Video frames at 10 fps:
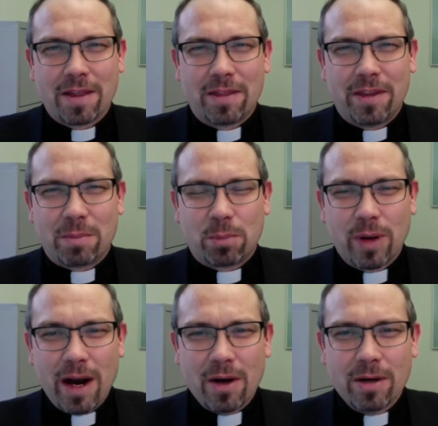that
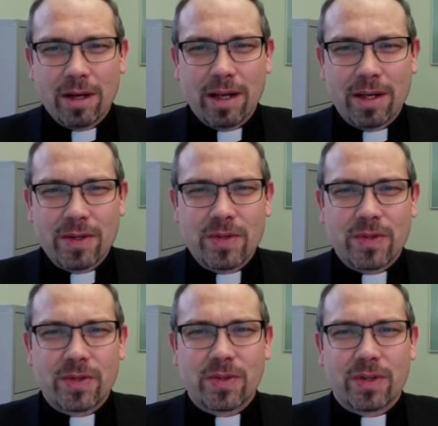prayer
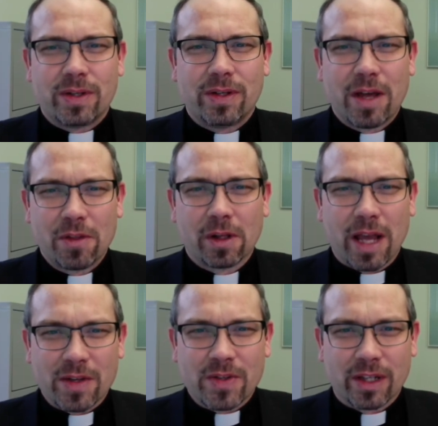is
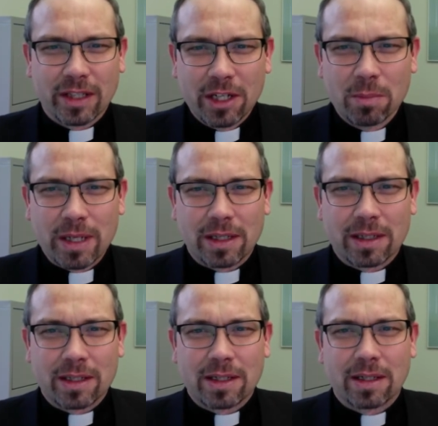nonetheless a little bit
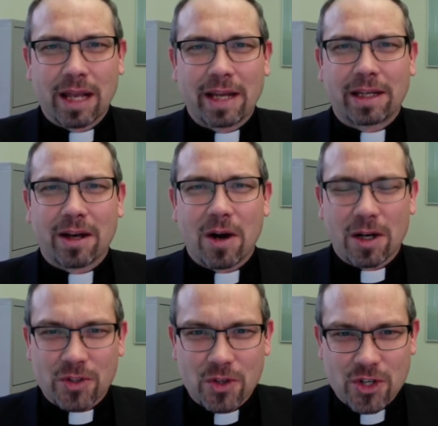like
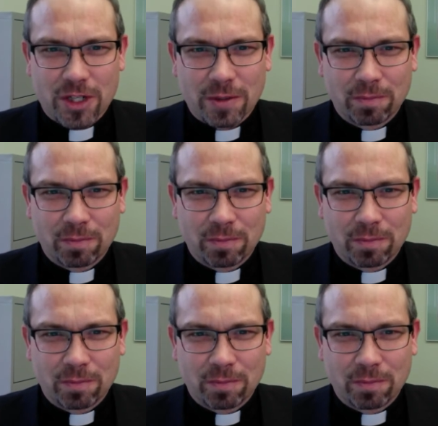oxygen.